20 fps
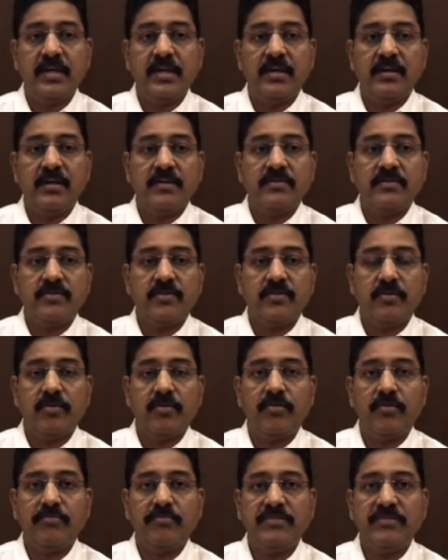So
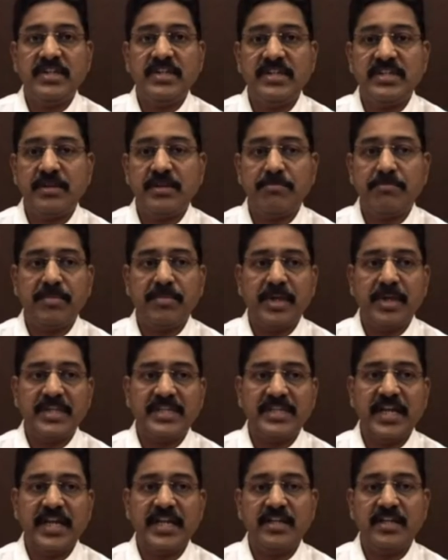this is the baseline
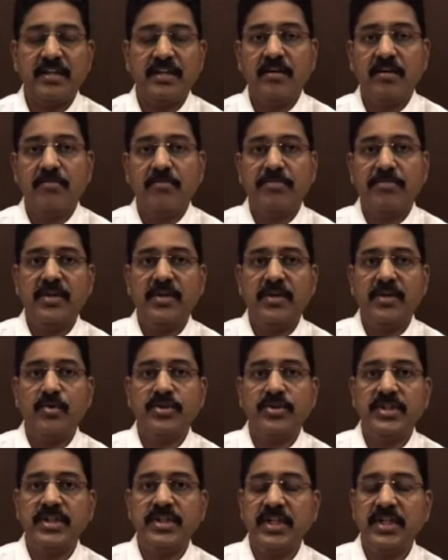
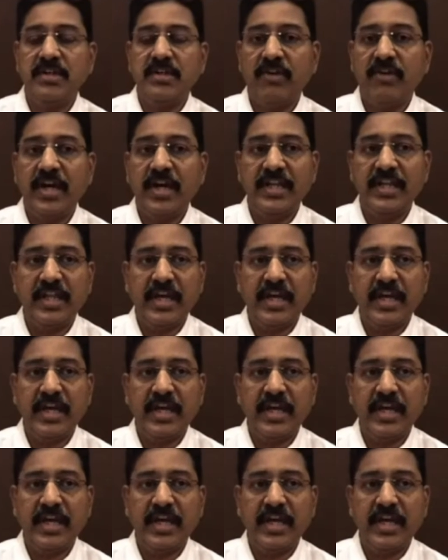pre-OCT. Why